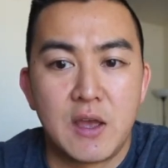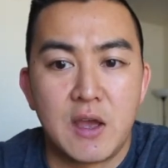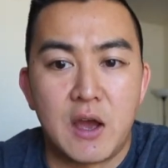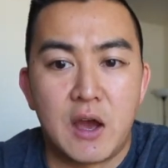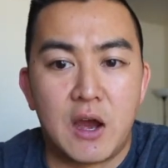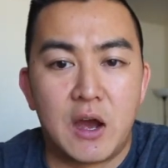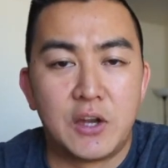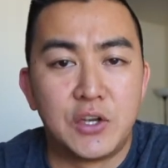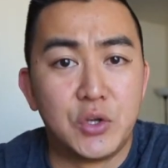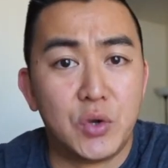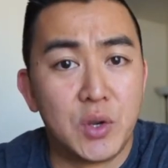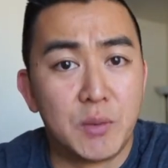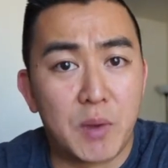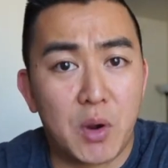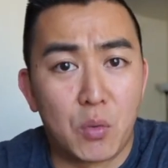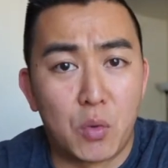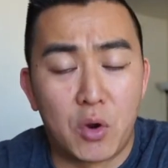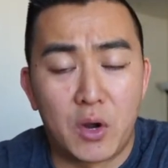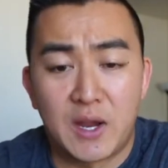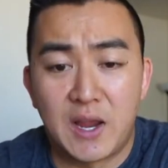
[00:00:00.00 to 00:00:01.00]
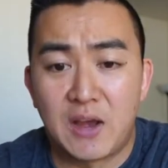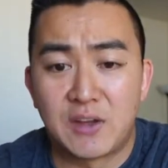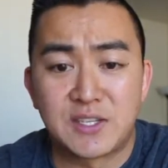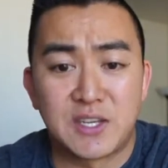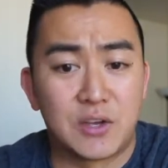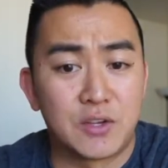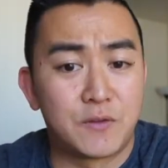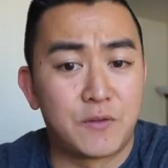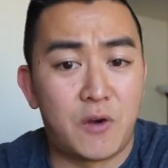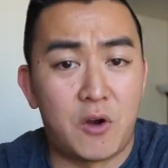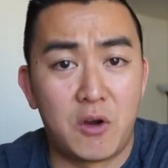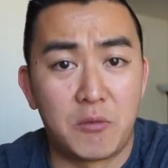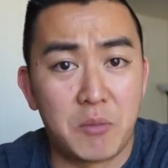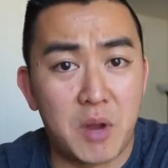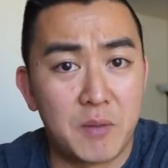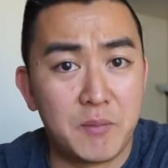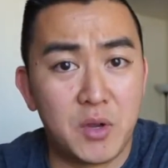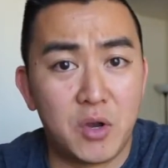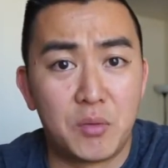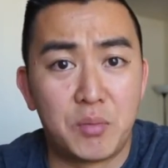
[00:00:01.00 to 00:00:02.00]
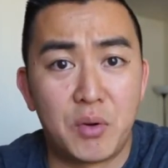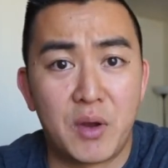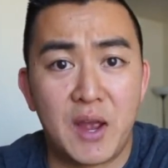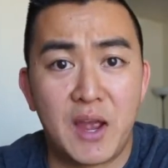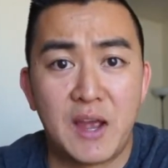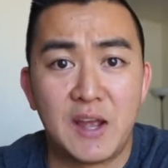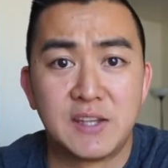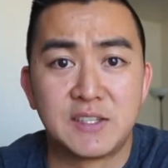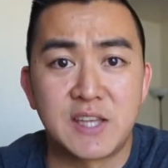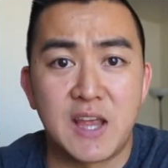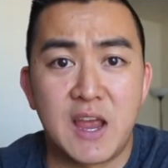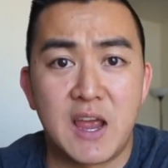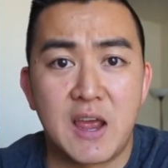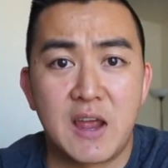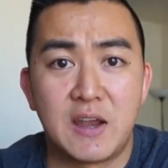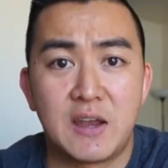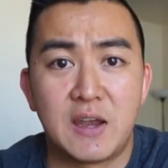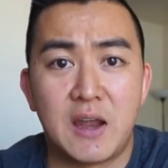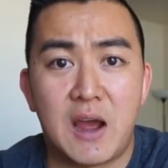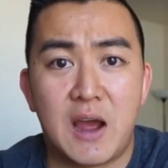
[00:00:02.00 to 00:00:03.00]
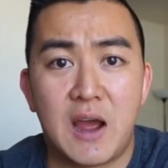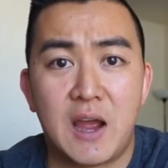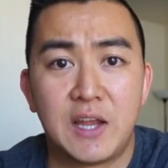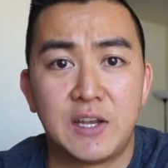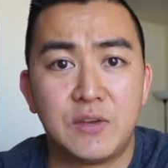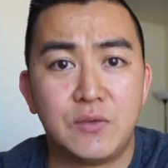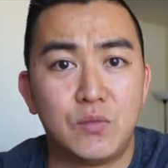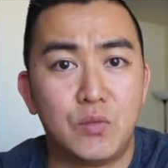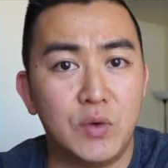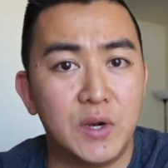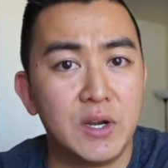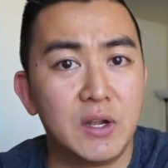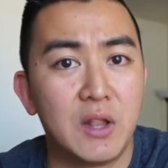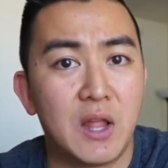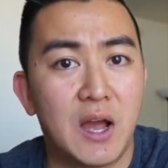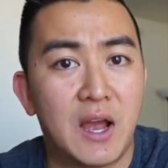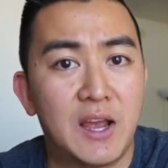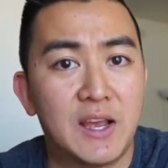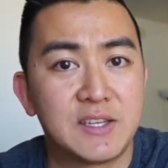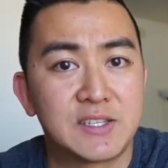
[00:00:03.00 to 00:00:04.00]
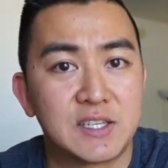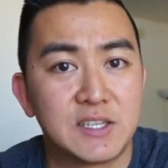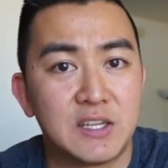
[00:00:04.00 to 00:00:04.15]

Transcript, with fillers: uh, doing my workouts, I was following my meal plans, and I realized in